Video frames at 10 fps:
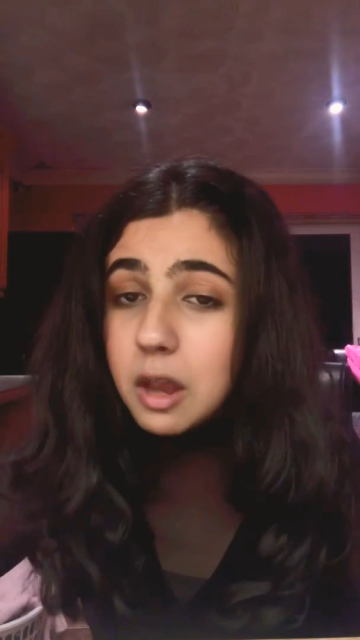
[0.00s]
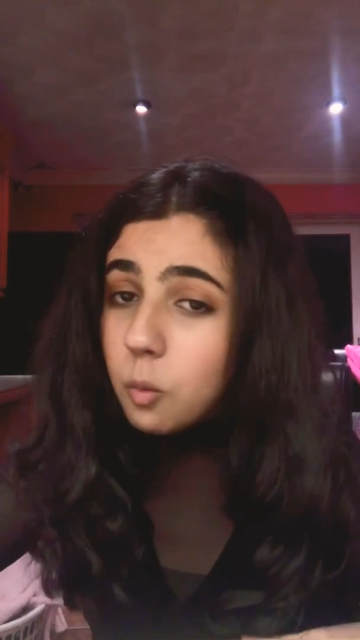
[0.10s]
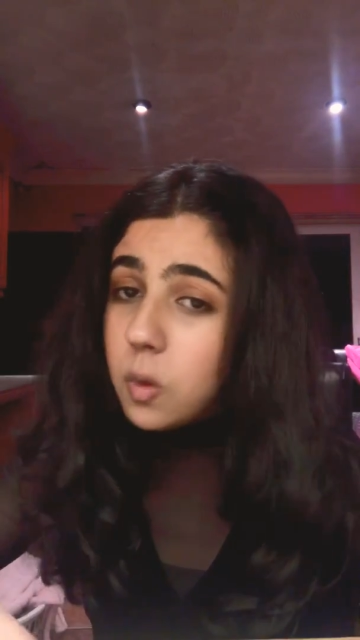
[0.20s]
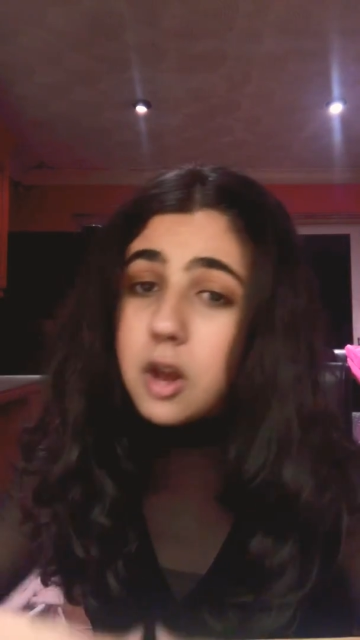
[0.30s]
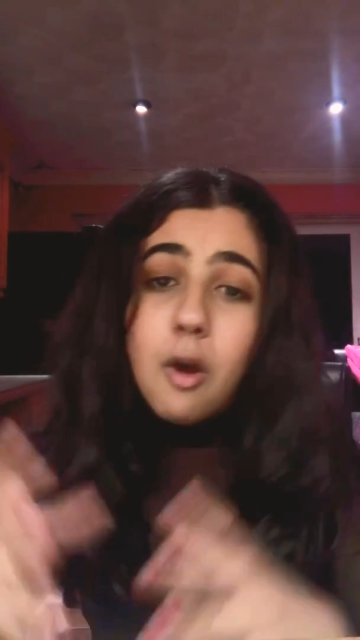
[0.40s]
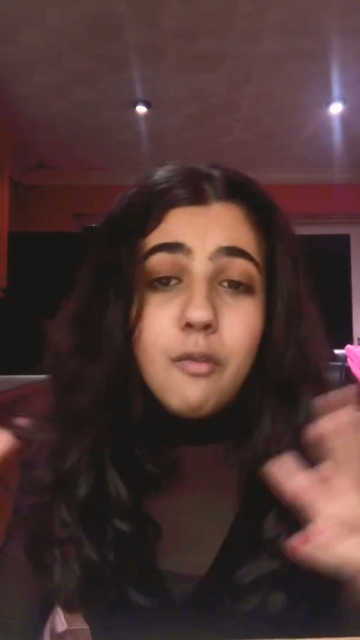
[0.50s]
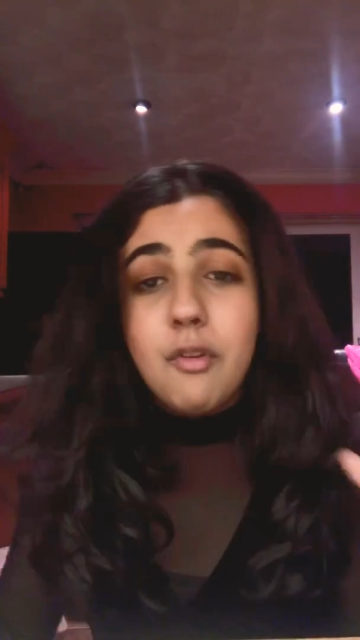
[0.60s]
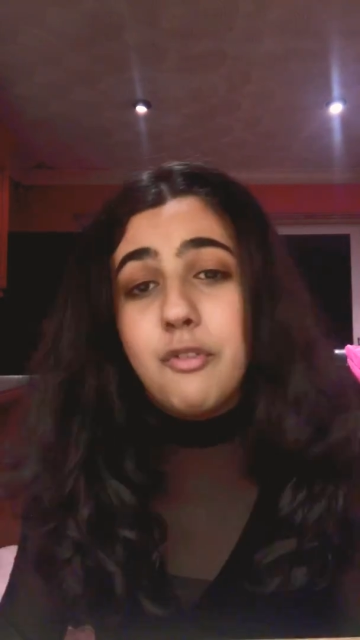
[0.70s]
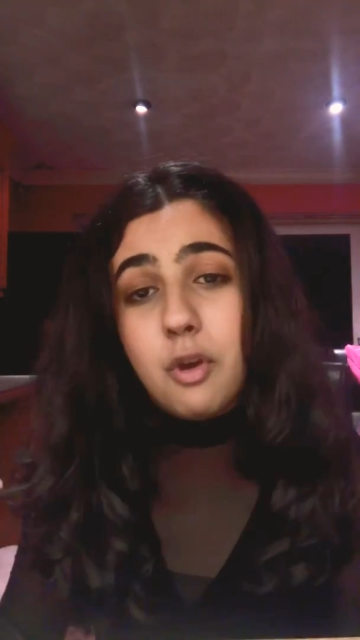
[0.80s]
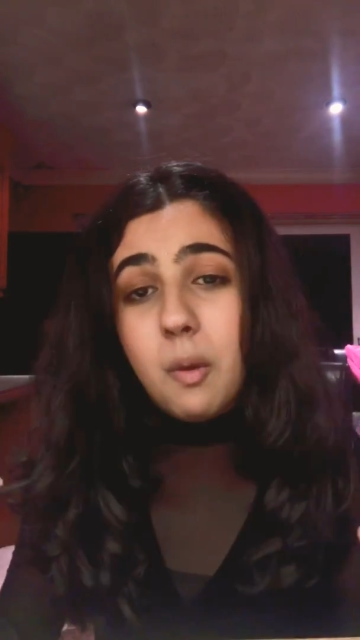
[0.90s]
it will
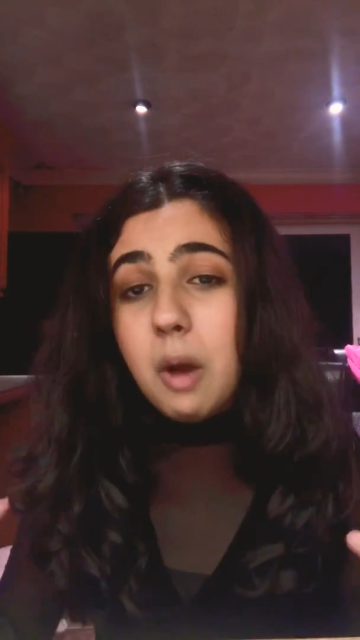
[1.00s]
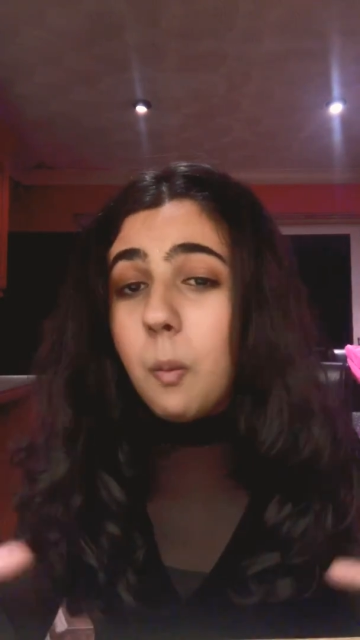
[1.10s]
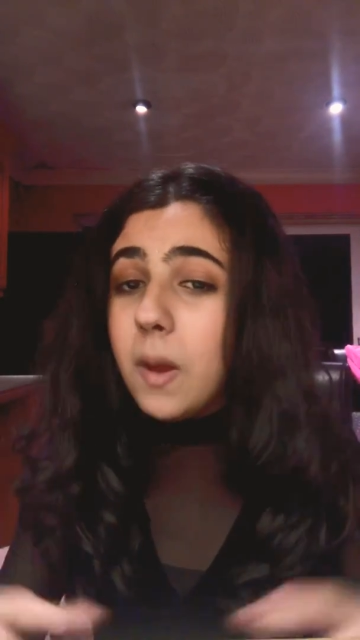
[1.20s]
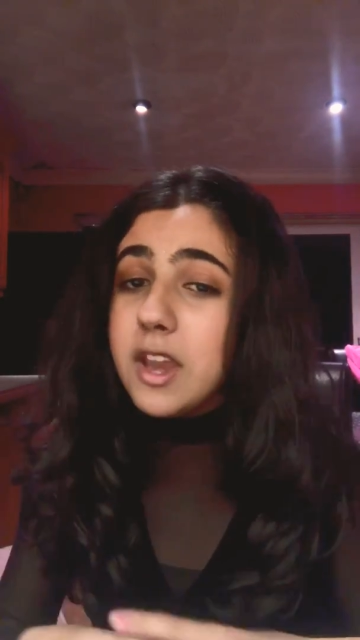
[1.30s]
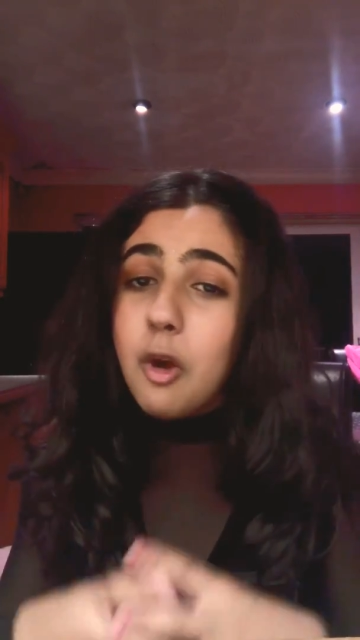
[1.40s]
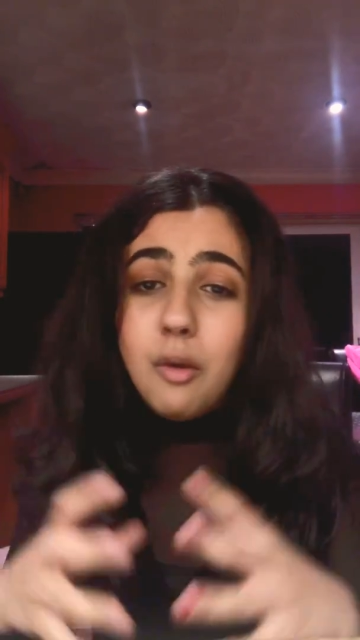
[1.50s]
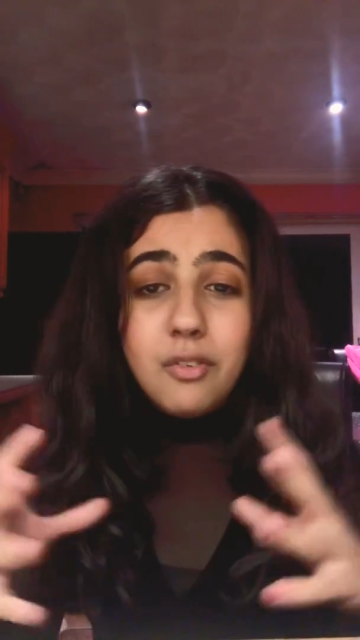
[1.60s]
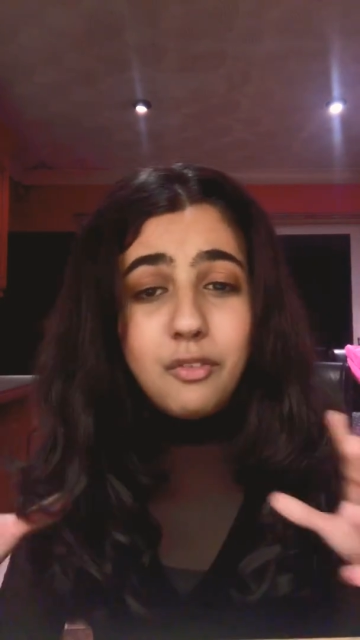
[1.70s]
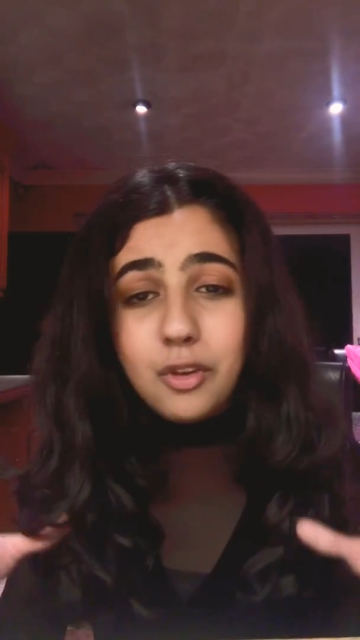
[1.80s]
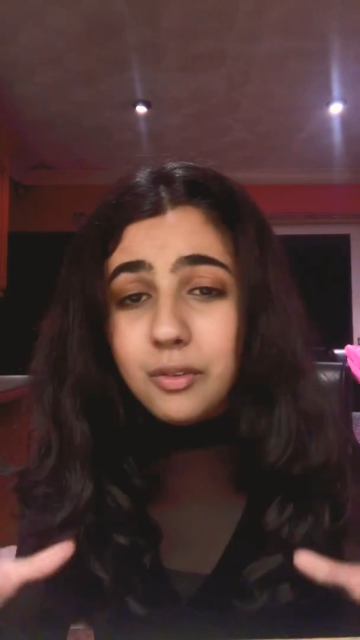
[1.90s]
overflow, and when it
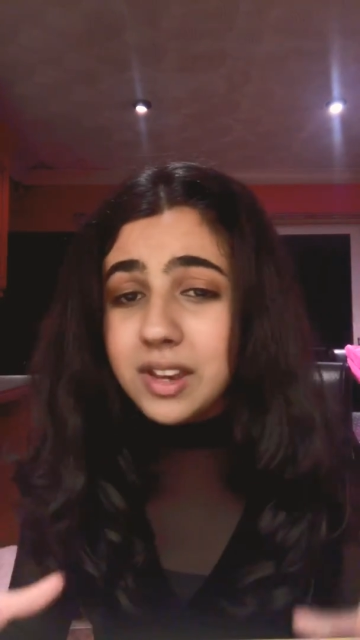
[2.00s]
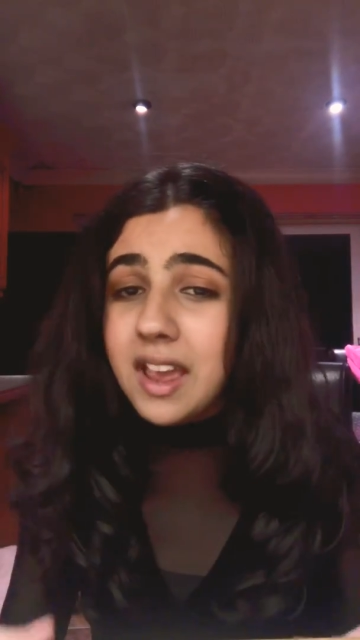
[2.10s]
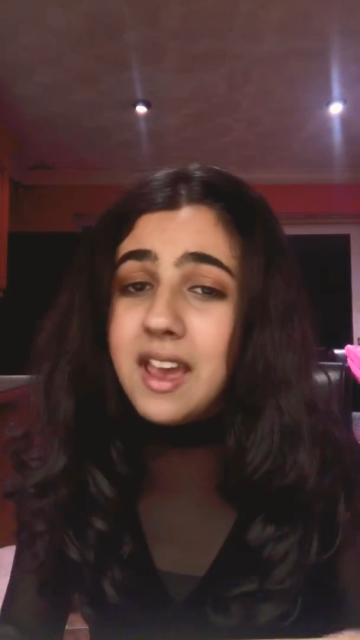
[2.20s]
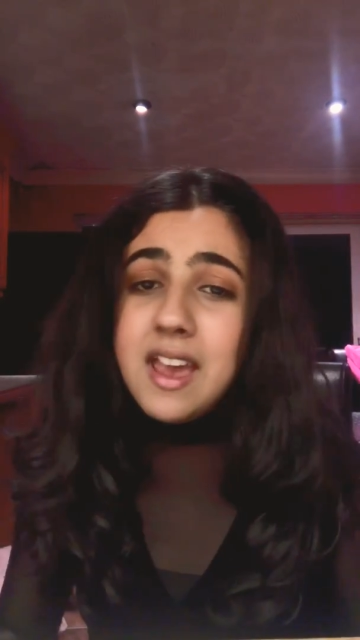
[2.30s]
overflows,